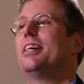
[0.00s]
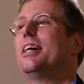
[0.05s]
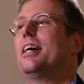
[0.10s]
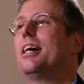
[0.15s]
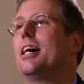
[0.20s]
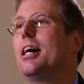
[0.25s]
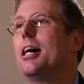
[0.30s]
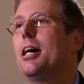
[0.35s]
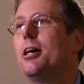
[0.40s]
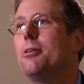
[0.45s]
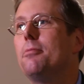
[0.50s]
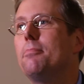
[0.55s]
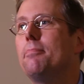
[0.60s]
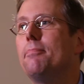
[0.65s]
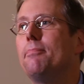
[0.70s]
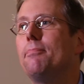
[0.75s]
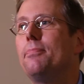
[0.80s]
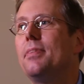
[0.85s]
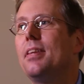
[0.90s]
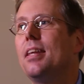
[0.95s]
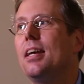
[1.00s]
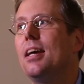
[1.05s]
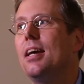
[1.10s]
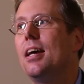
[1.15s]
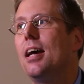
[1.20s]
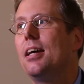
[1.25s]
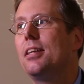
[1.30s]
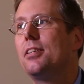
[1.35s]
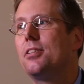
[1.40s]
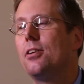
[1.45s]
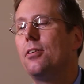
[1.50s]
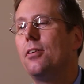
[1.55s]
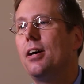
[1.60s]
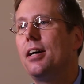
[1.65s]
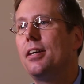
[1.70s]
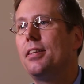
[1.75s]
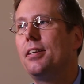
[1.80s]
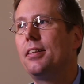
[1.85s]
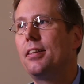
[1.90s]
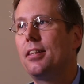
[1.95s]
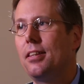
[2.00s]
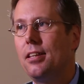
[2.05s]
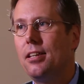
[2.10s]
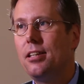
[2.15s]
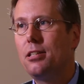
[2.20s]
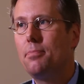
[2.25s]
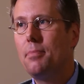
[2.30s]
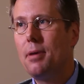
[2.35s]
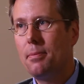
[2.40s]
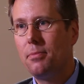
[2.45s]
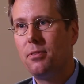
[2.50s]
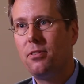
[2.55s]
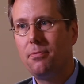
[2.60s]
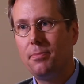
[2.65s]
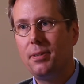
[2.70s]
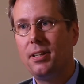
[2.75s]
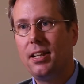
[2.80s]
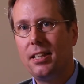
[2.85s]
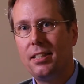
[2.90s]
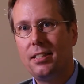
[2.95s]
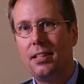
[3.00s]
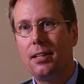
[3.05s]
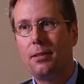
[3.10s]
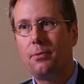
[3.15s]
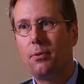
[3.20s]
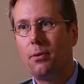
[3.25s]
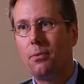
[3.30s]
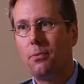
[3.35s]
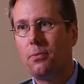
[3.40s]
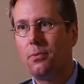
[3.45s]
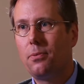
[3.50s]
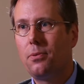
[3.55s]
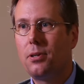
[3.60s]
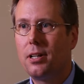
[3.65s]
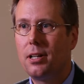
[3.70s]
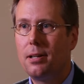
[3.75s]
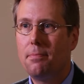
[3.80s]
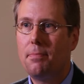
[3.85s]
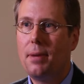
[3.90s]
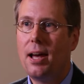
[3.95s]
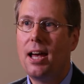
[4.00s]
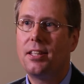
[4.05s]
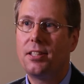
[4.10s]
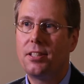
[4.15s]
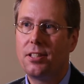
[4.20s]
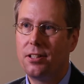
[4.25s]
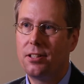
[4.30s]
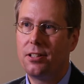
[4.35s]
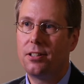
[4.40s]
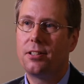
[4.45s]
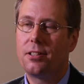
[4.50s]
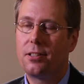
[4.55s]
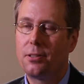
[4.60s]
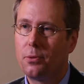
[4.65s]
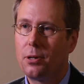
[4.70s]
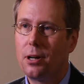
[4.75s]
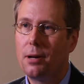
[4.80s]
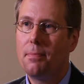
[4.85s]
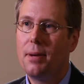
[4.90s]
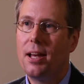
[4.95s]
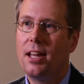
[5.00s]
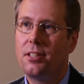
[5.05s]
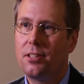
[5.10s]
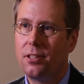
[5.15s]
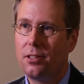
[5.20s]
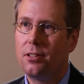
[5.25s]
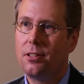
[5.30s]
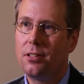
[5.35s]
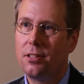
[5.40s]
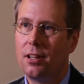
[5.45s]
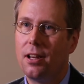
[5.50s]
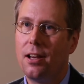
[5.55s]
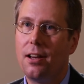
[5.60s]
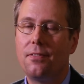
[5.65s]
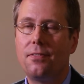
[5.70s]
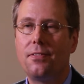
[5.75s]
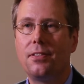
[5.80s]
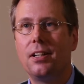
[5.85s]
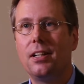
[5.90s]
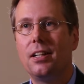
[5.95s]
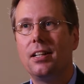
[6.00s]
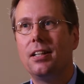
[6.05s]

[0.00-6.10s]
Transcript: And so I think that the Hizmet movement has said, well, we're ambassadors of